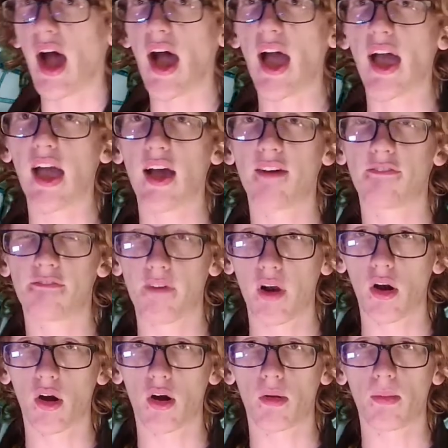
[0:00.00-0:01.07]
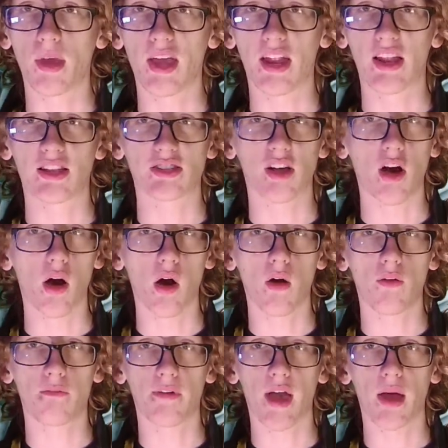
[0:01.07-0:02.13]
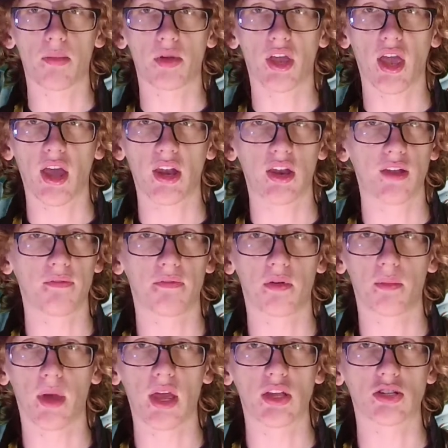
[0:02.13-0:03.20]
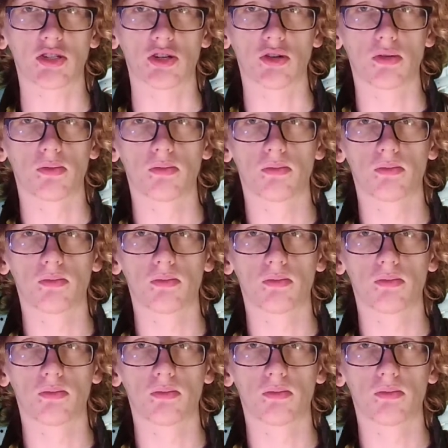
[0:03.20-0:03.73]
I affirm it is all fabricated information.